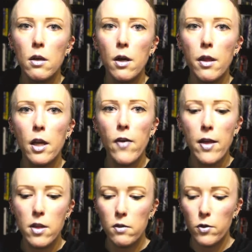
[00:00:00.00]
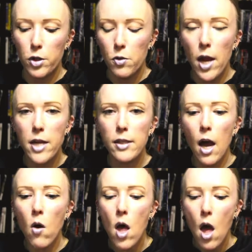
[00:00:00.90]
I think I've had this for two days
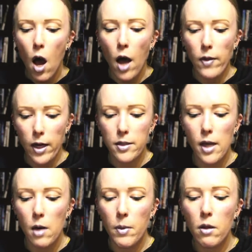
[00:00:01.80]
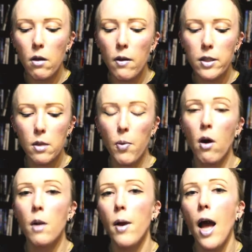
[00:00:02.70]
now. Uh, like I said, I'm a little late to the
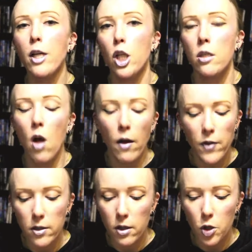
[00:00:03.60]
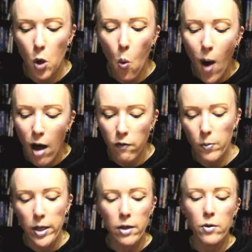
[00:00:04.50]
party, but I just got this. It took a while
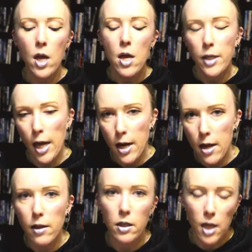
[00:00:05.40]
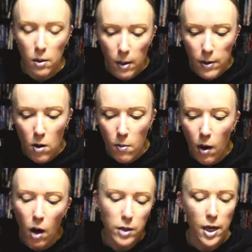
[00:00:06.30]
for me to get it, get down to my peel
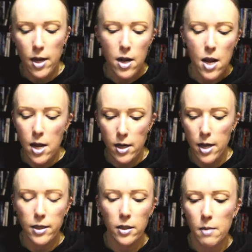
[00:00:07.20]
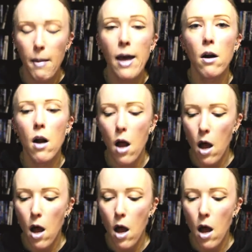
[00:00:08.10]
box, and it, it doesn't matter.